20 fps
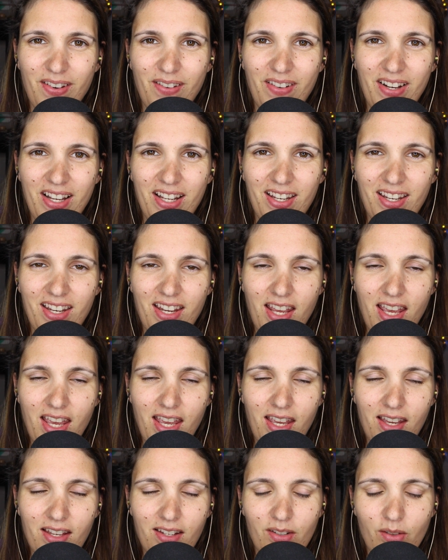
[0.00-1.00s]
everyone,
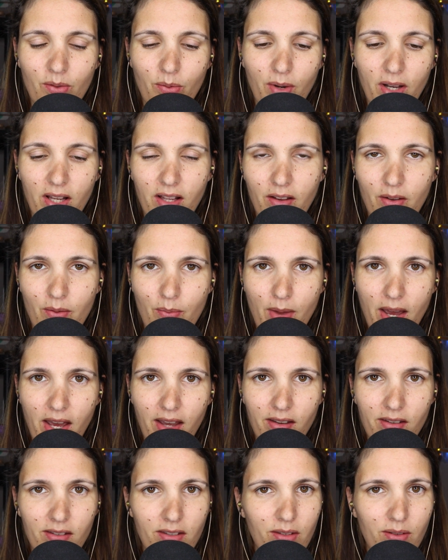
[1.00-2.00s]
and welcome
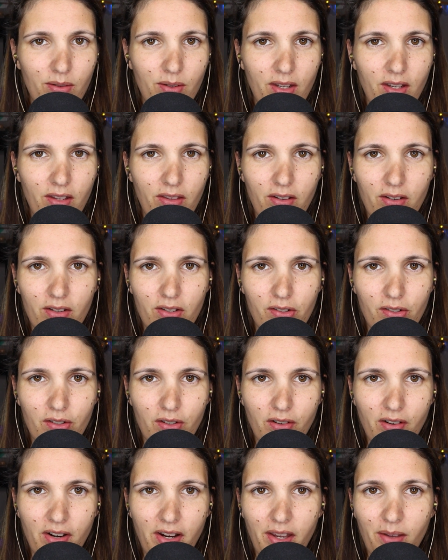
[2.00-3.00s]
back to another
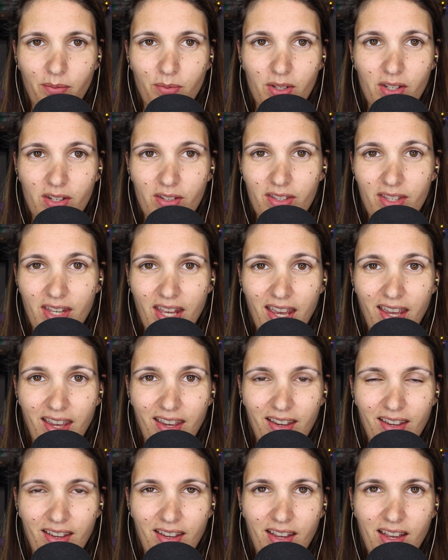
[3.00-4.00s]
True Crime Tuesday.
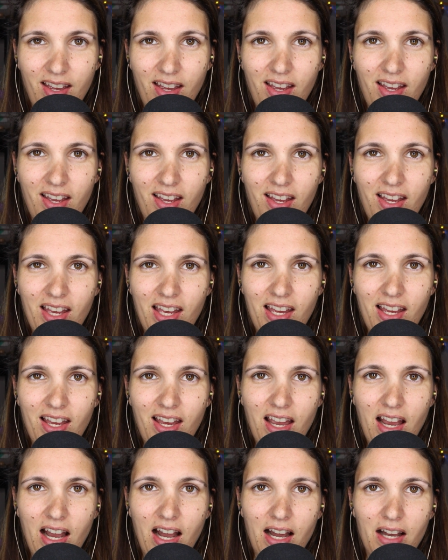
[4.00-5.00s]

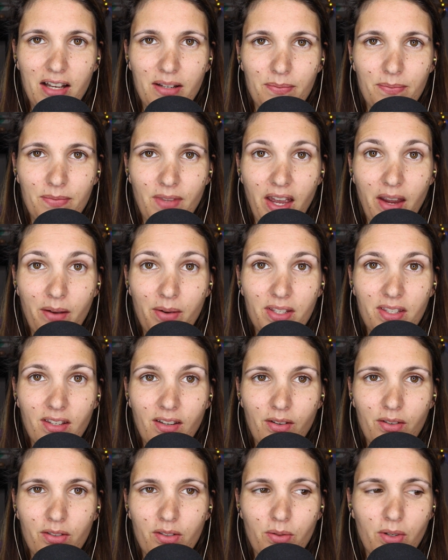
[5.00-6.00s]
I
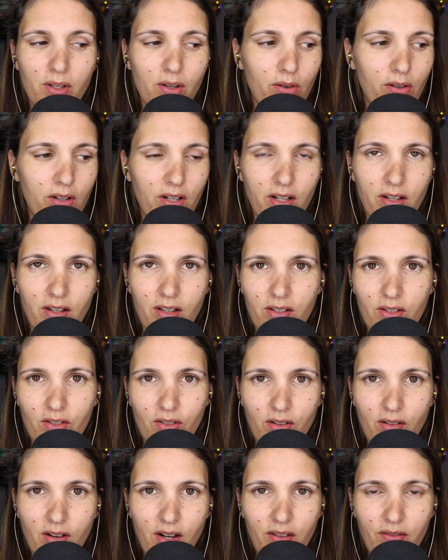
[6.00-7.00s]
wasn't going to record a
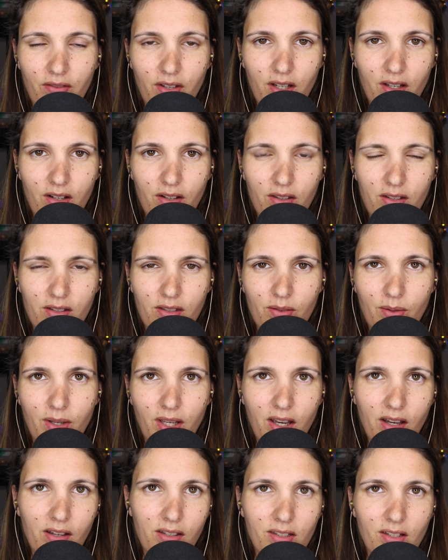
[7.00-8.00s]
true crime video this
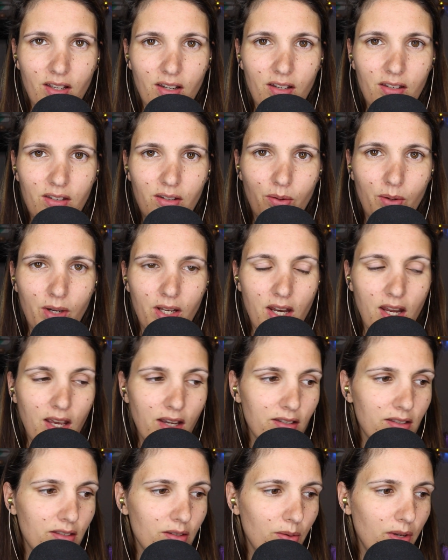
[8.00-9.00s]
week. I was going to do one
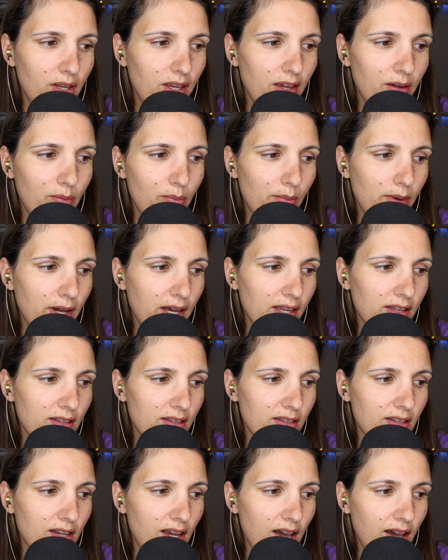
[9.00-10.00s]
next week,
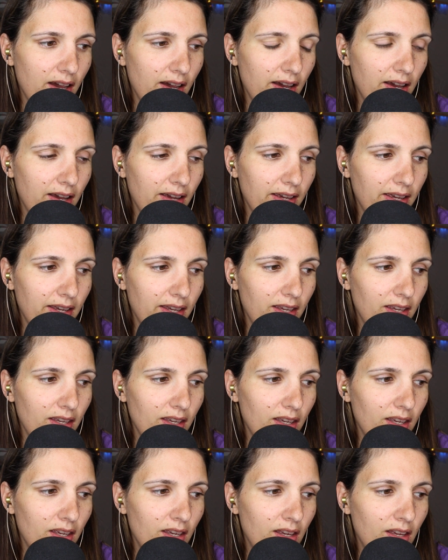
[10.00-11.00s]
but
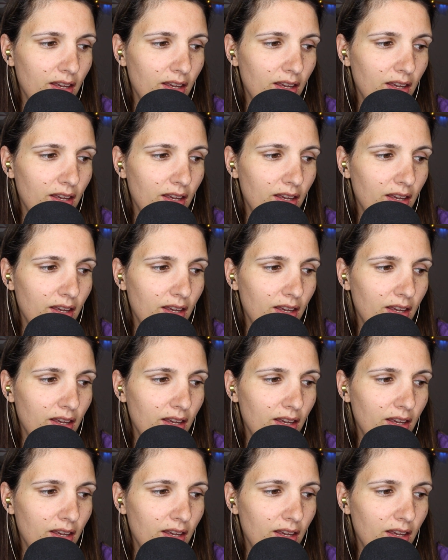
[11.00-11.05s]
I